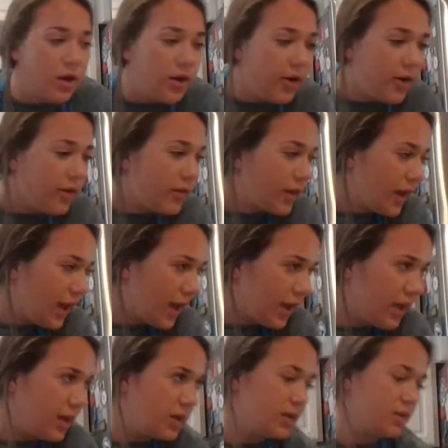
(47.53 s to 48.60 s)
Okay,
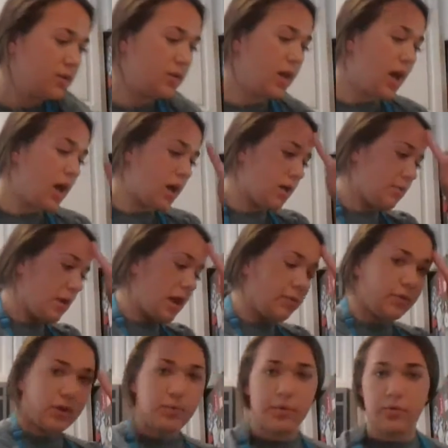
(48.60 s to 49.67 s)
I'm
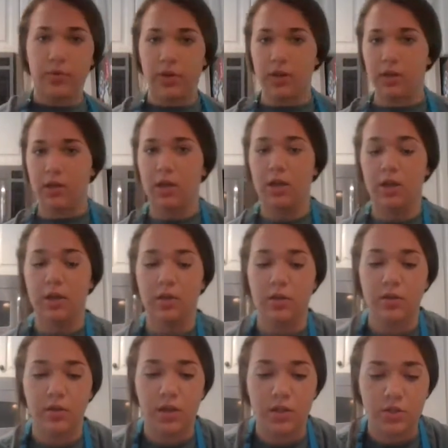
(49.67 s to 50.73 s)
going to be reading the
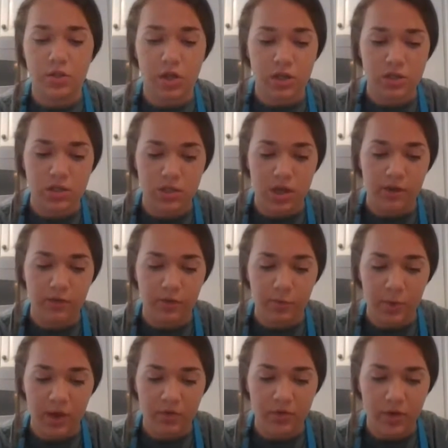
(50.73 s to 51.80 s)
instructions off of
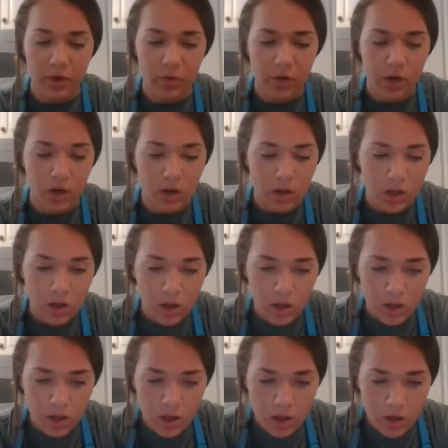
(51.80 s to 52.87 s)
my phone.
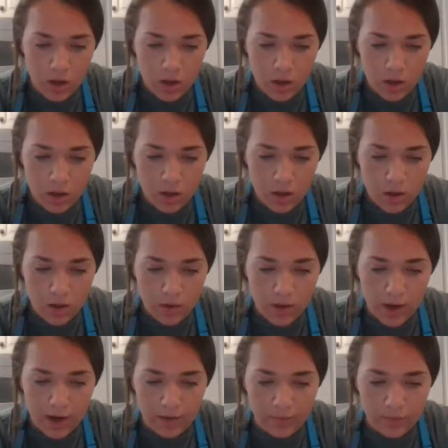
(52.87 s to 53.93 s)

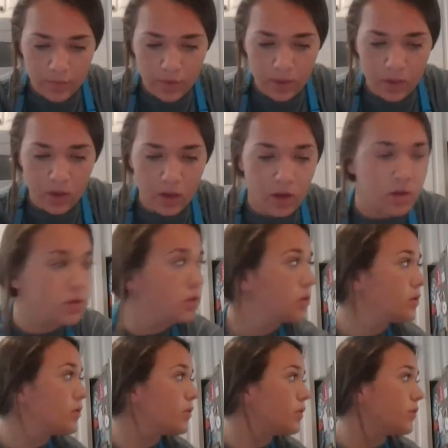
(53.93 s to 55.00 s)
Okay,
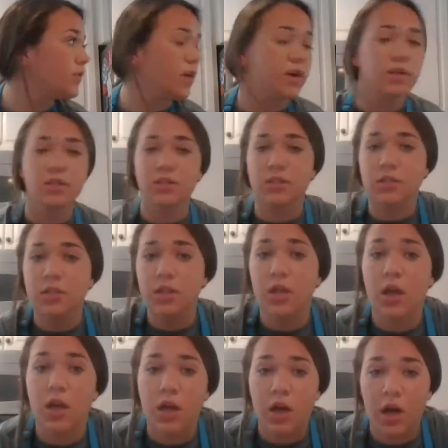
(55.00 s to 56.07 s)
first,
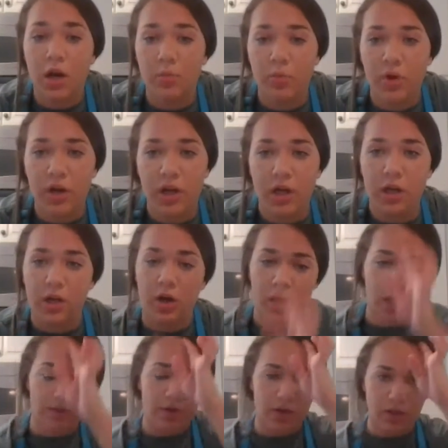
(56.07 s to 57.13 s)
you're going to preheat your
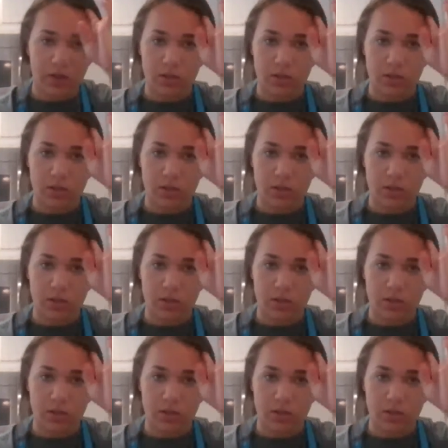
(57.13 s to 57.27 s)
oven